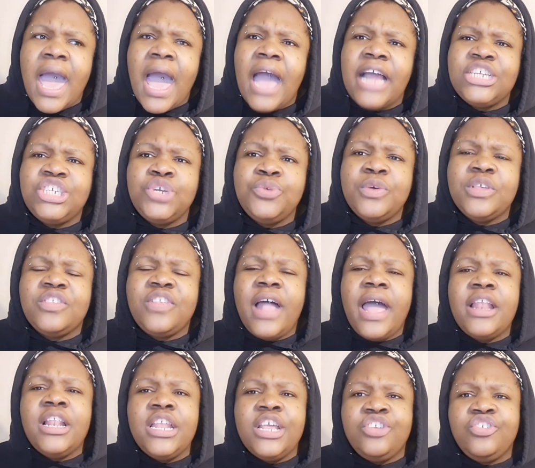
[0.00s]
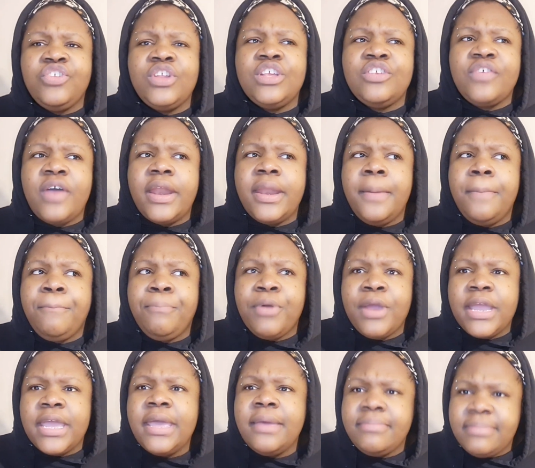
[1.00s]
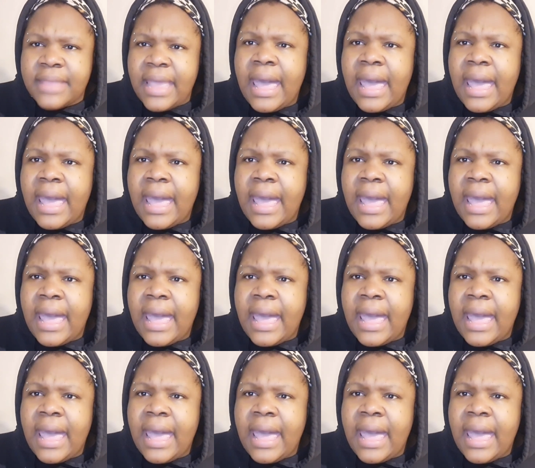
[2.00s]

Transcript: And she was like literally trying to bring him